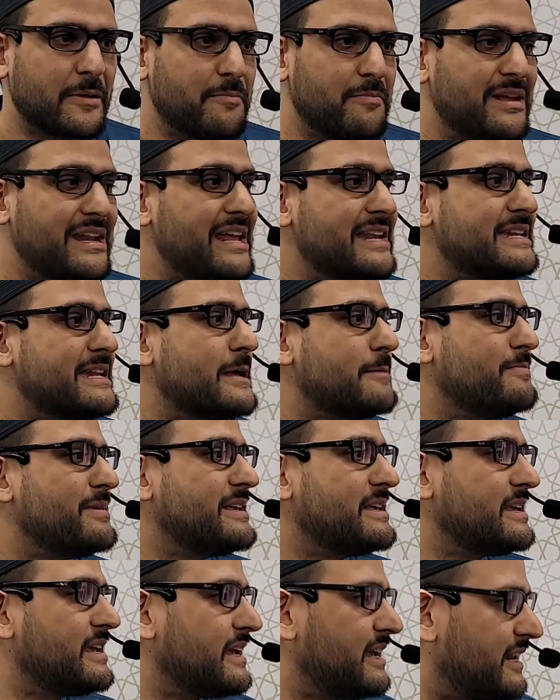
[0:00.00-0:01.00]
min
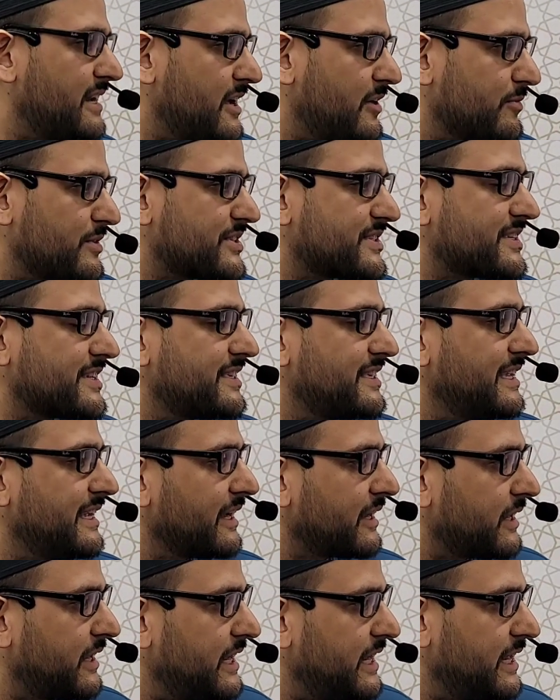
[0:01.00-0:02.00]
al-nabiyina
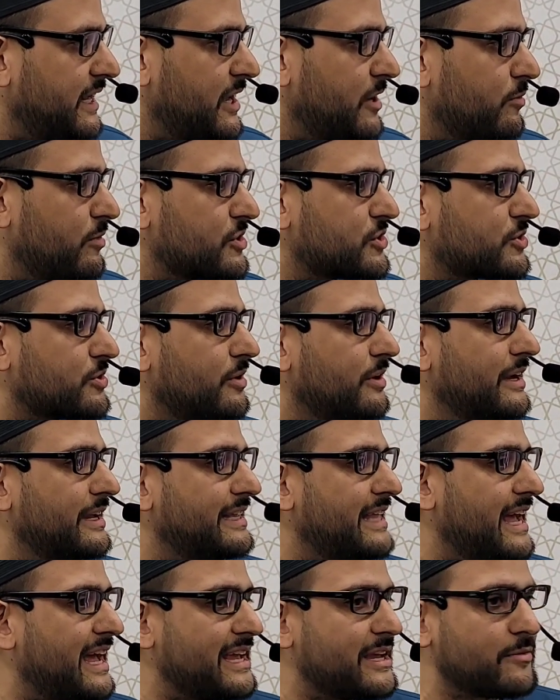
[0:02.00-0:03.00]
was-siddiqina
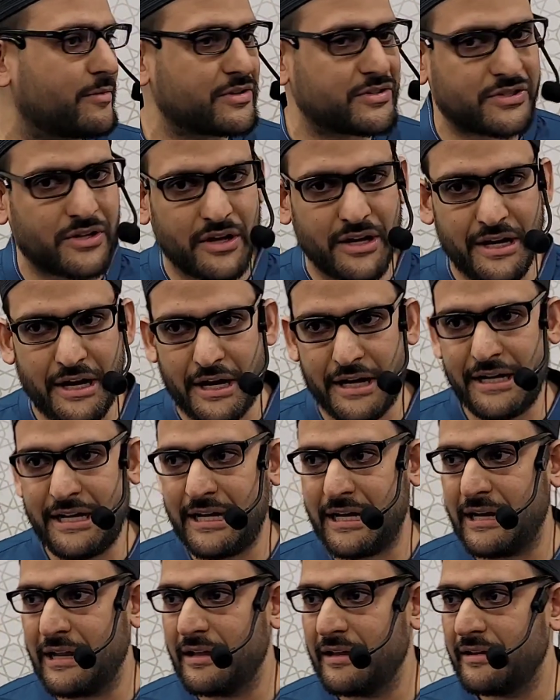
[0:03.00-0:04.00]
was-shuhada'i
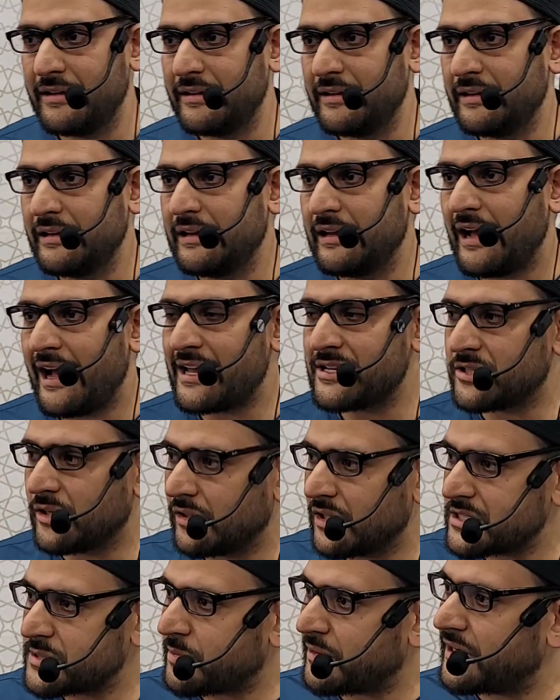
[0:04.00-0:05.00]
was-salihin. As
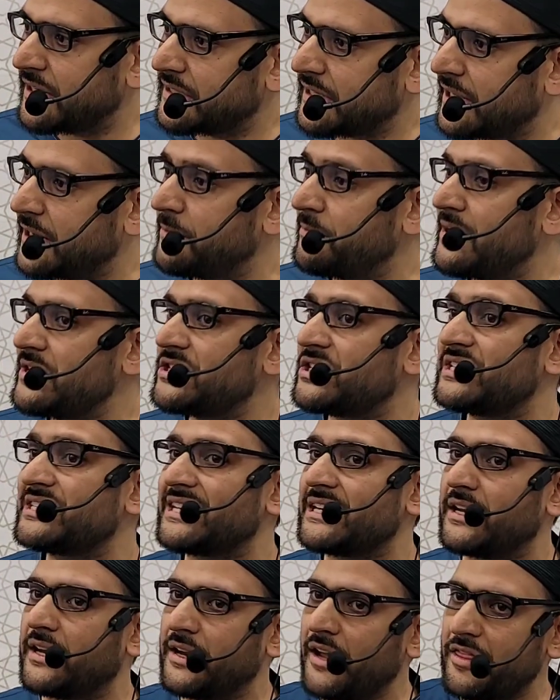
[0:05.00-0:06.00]
Allah subhanahu wa ta'ala mentions
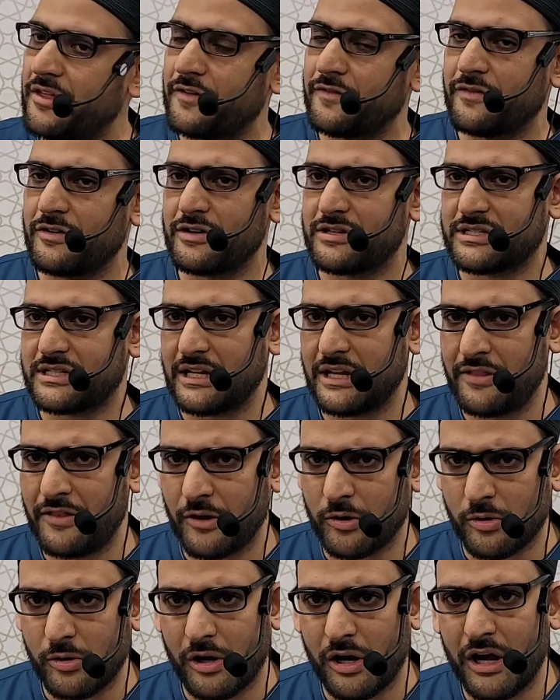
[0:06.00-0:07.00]
in another verse in the
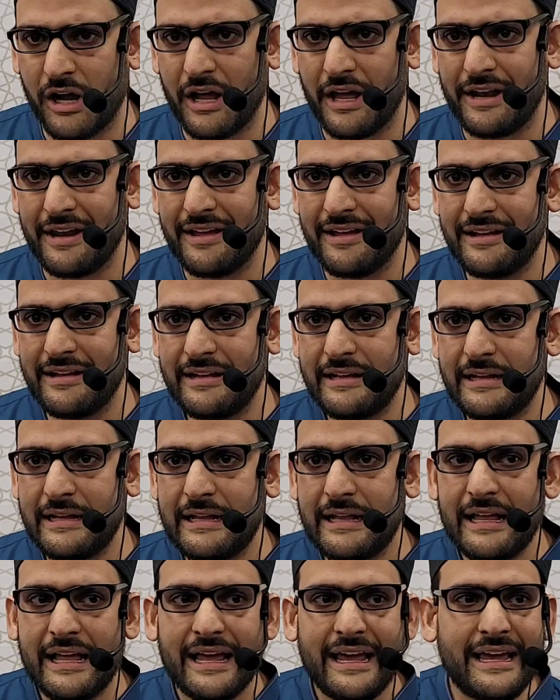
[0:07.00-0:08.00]
Quran.
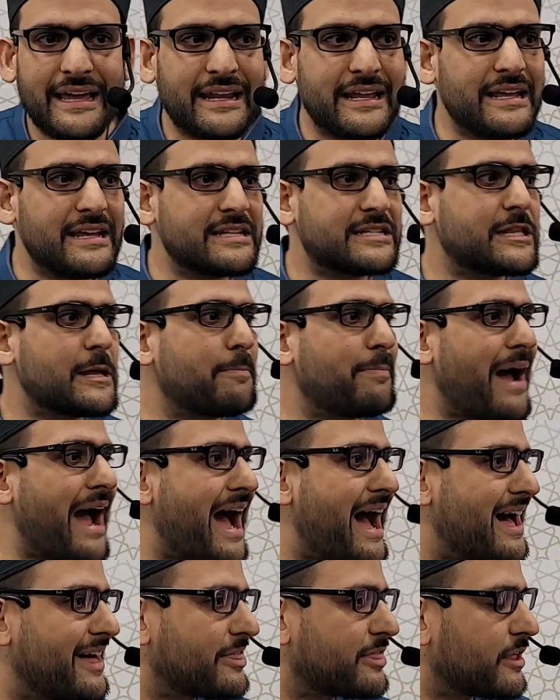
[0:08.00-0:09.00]
It is the
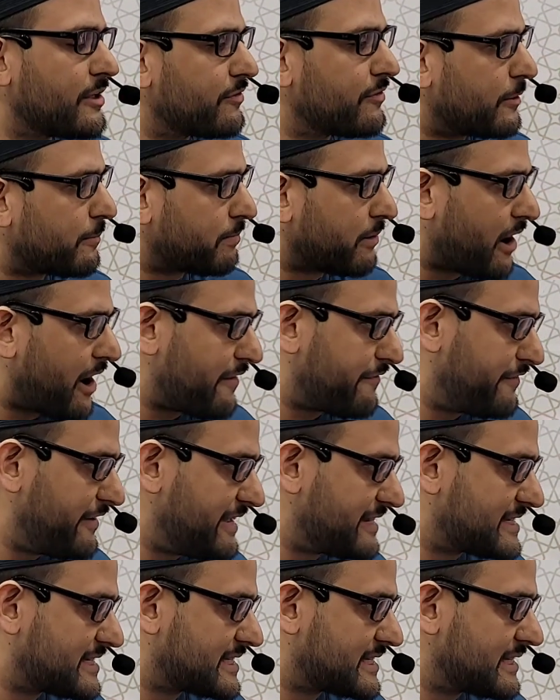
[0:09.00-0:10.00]
path of the
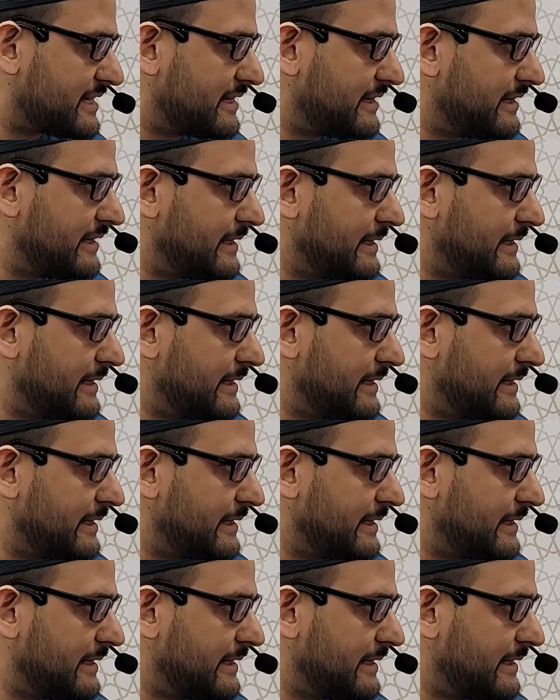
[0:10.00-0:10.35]
prophets